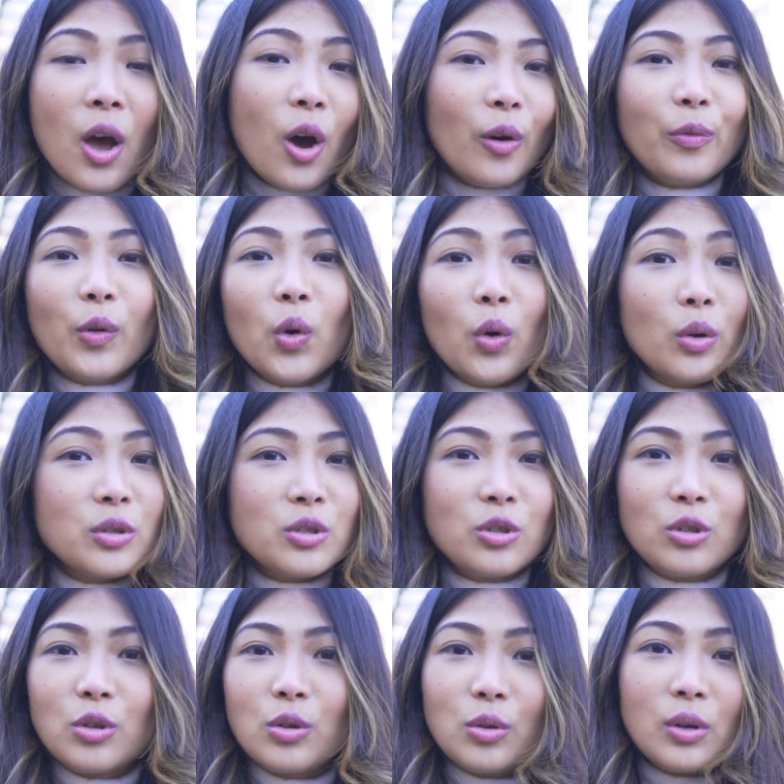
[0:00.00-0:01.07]
Of course
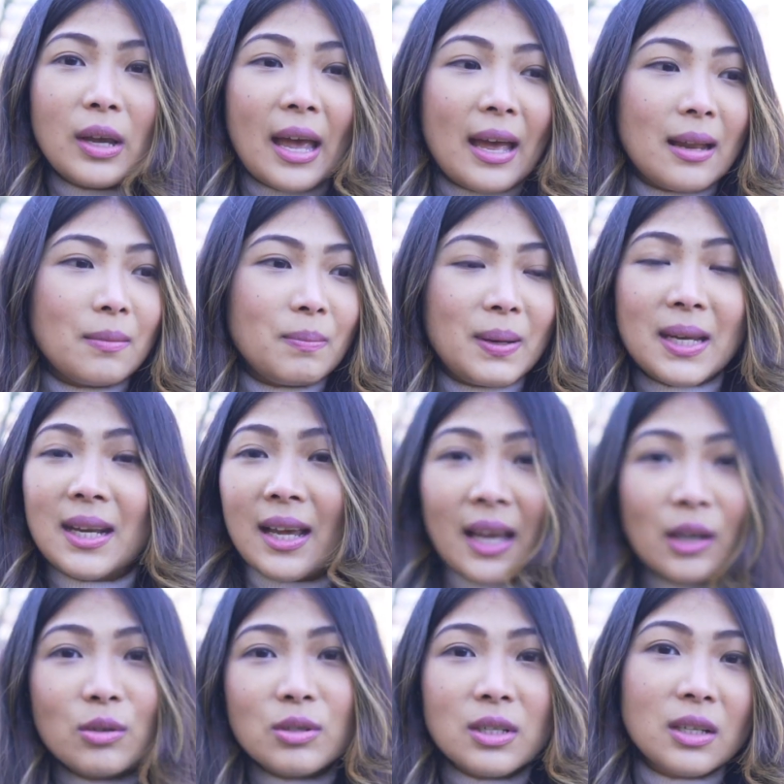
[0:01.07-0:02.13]
you can be an
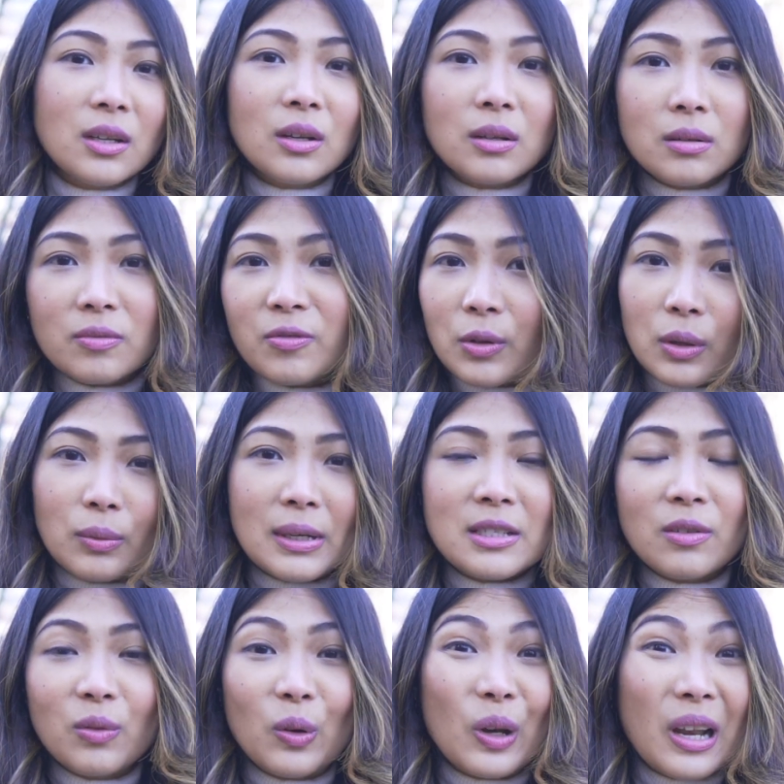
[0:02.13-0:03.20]
accountant for the rest
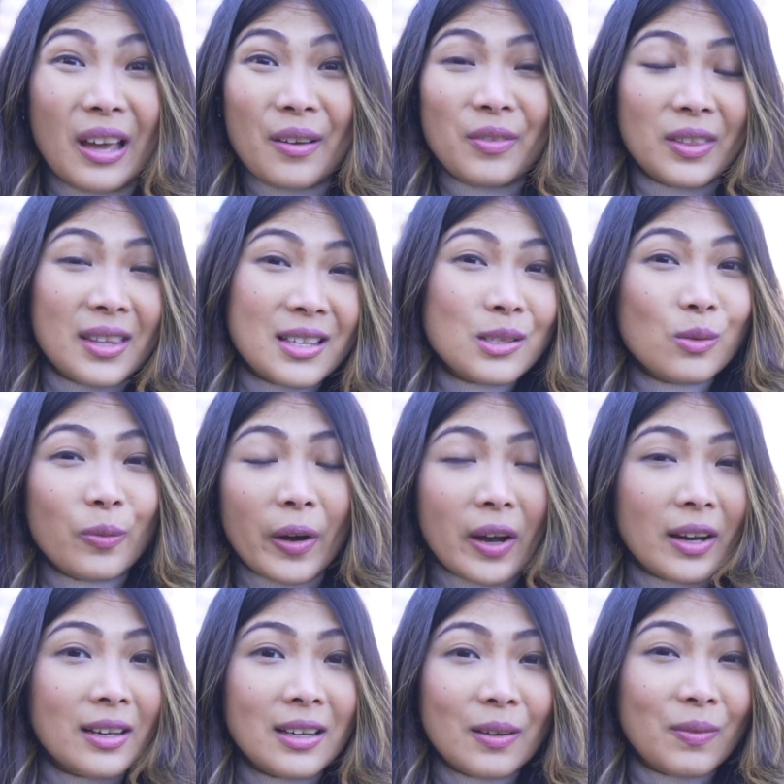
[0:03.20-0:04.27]
of your life, and that's
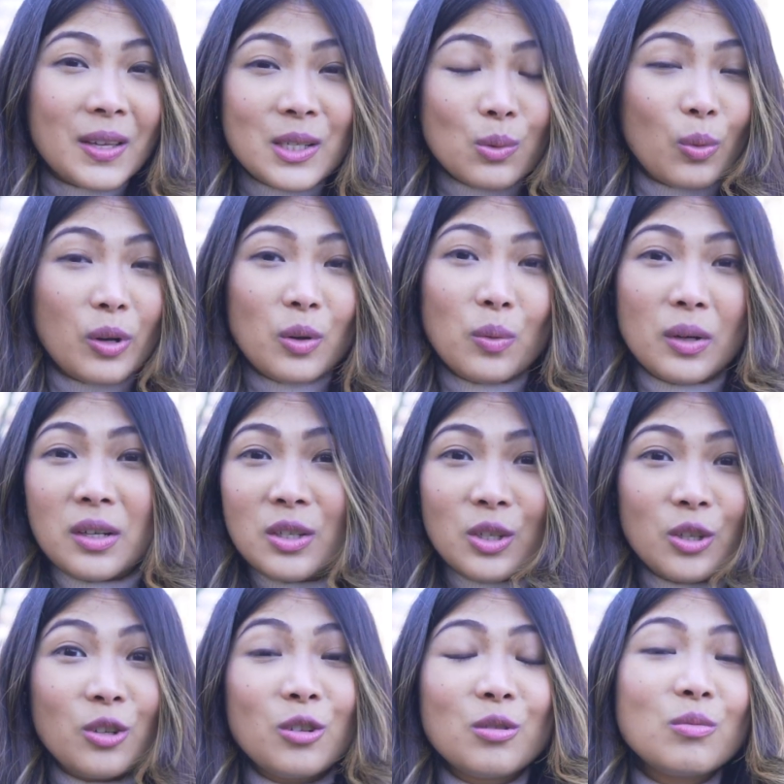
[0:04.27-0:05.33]
fine if that's what you want to
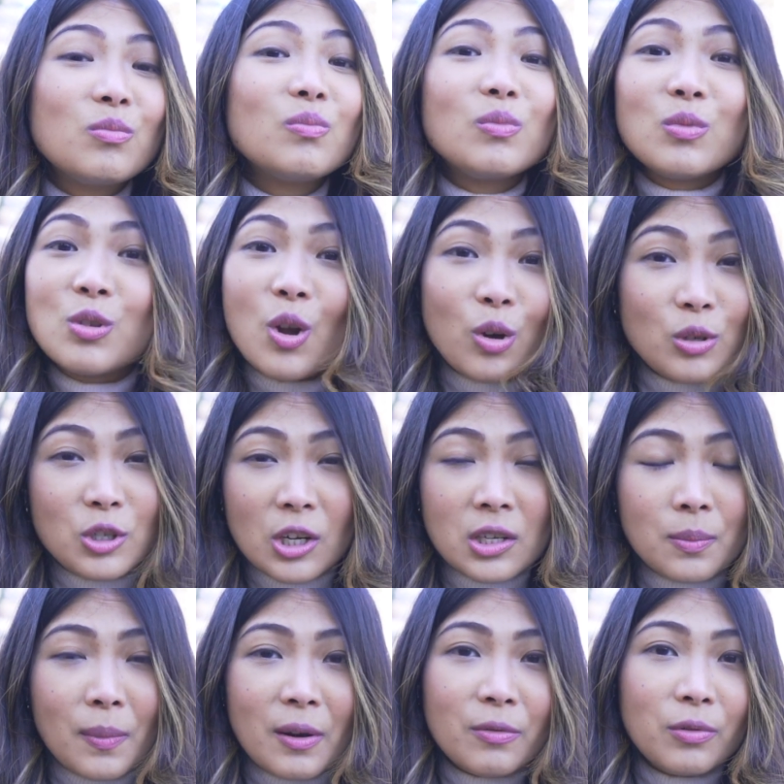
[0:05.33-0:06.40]
do. No
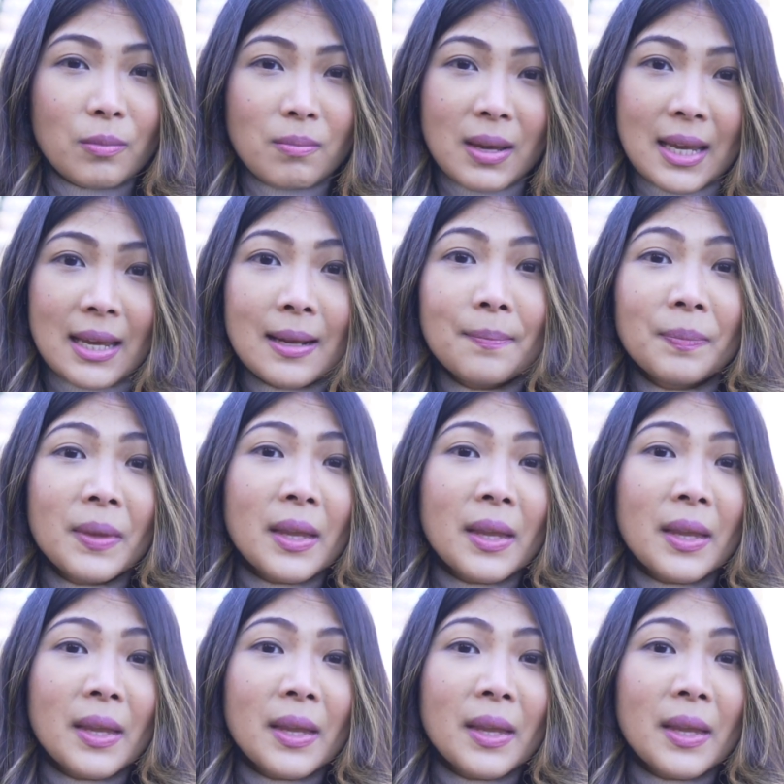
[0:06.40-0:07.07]
judgment from me.